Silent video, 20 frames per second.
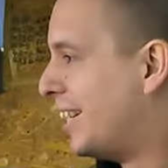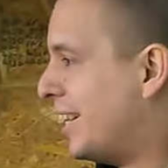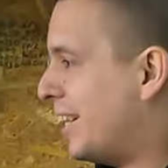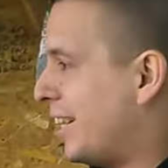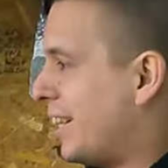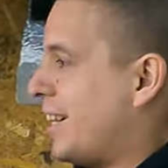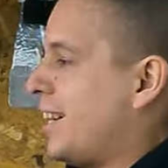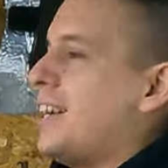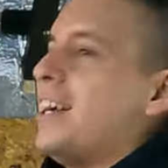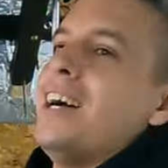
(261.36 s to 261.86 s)

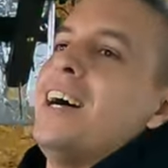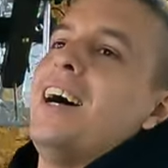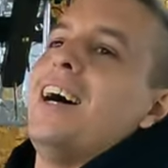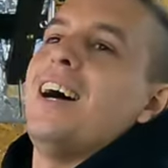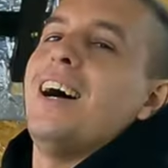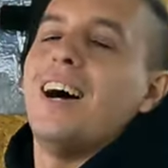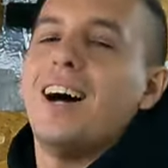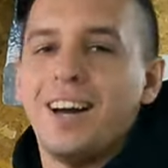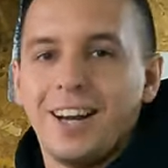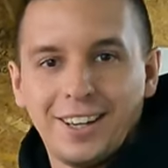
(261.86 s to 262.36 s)
Yeah, and I think
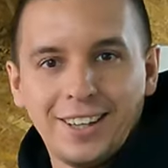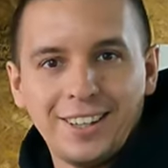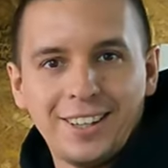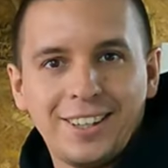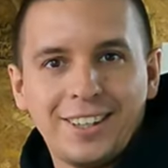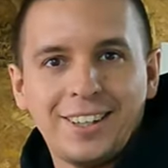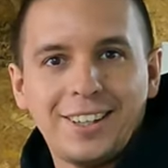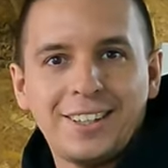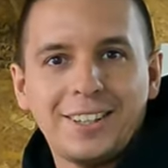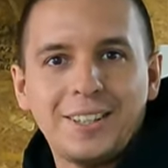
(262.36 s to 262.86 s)
I've had it done
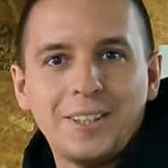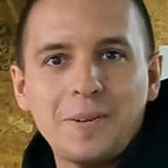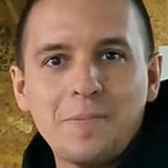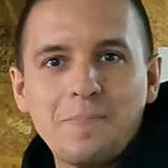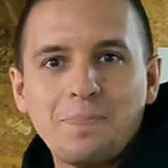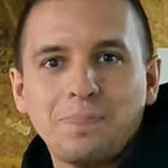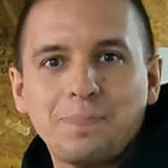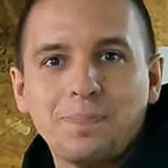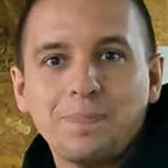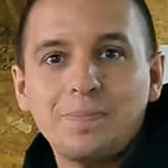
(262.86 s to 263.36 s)
2 or 3 times
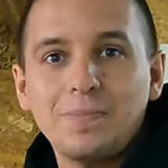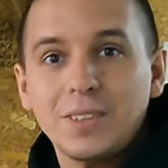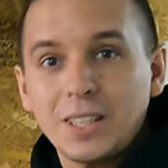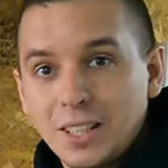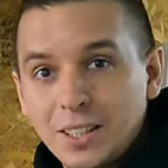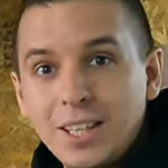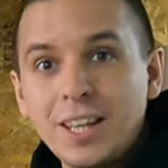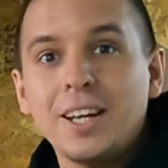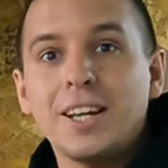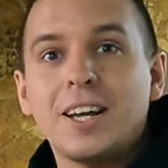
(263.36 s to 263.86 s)
as it is,
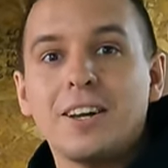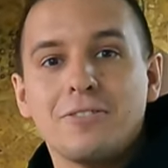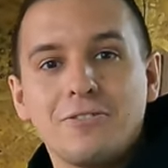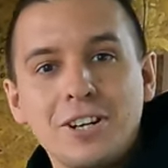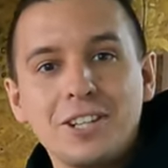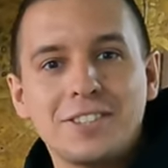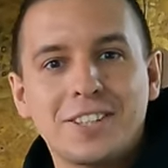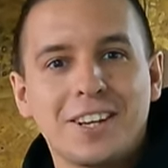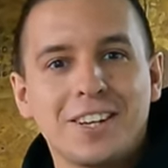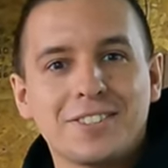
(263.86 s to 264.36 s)
so... yeah,
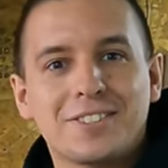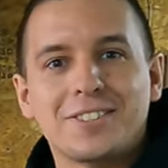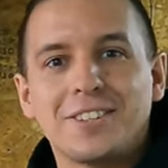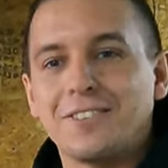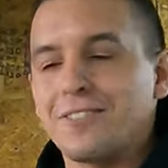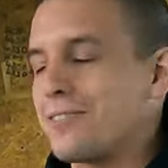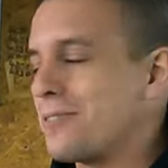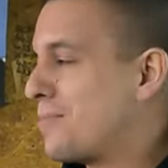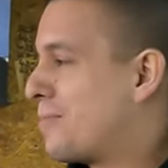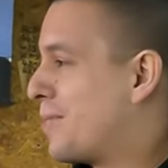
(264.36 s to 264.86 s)
race car
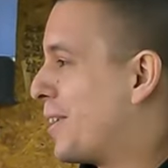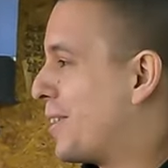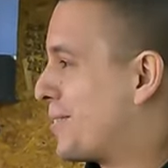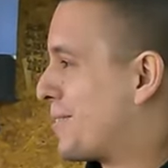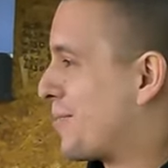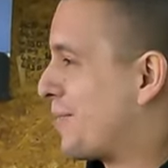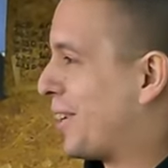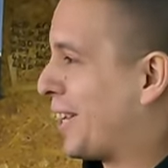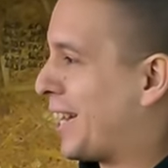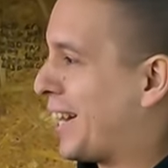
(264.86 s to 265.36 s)
stuff, but
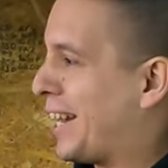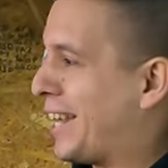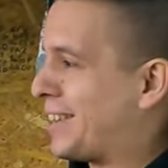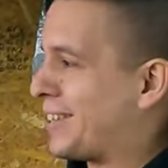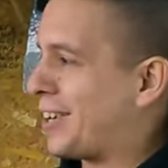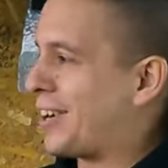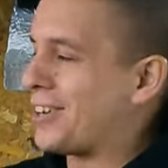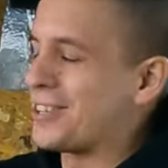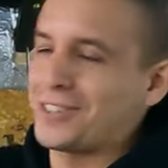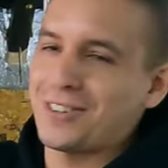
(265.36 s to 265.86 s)
we're going to let
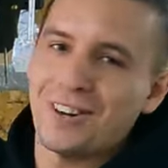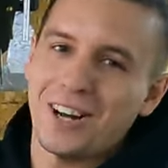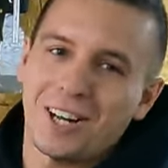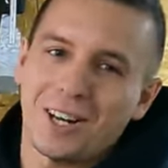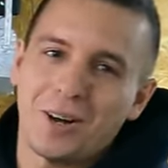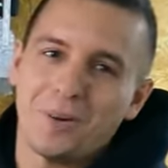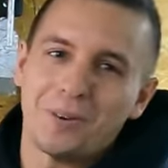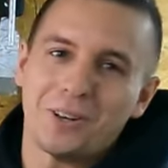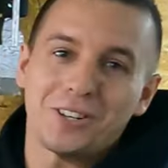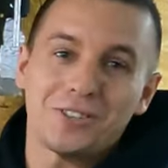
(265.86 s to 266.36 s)
the guys crack
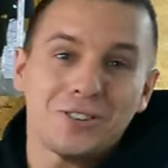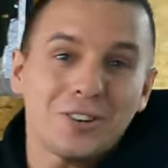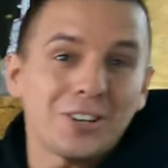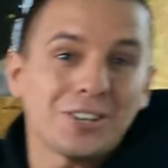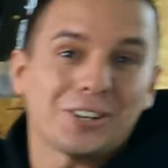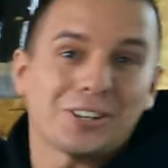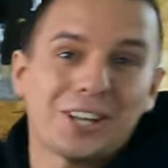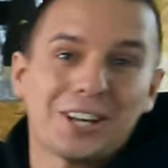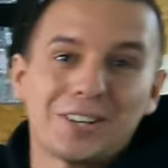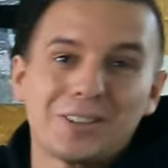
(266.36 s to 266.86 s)
on, we're going to try
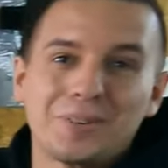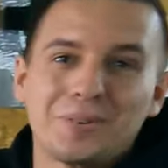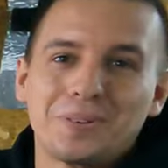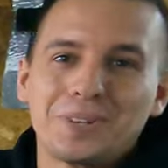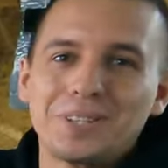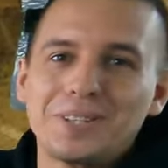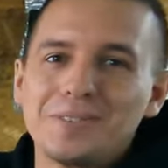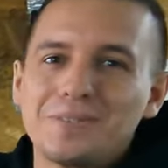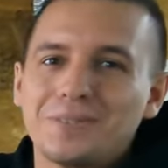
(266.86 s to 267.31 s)
not get in their way.